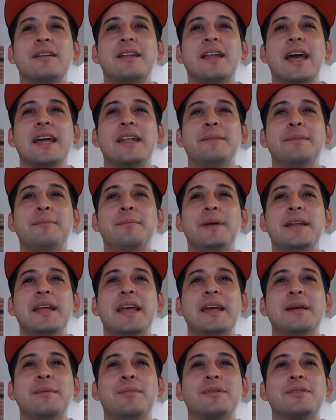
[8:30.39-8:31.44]
had been
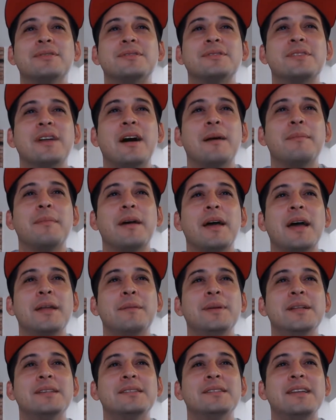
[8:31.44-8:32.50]
able to stop had
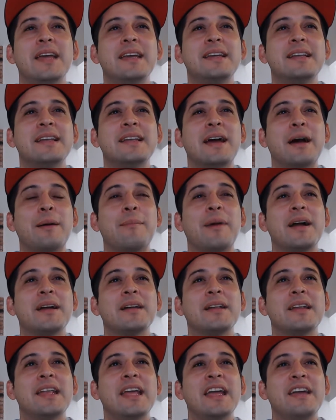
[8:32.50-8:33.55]
been taken down by a
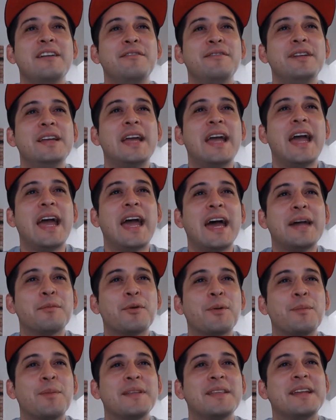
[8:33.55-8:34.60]
Navy
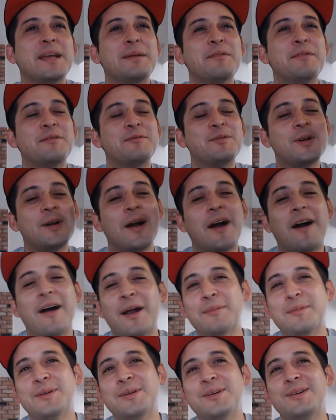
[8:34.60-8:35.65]
Admiral by the name of
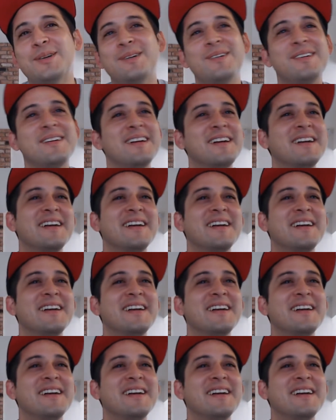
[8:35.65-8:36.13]
Garp, dude.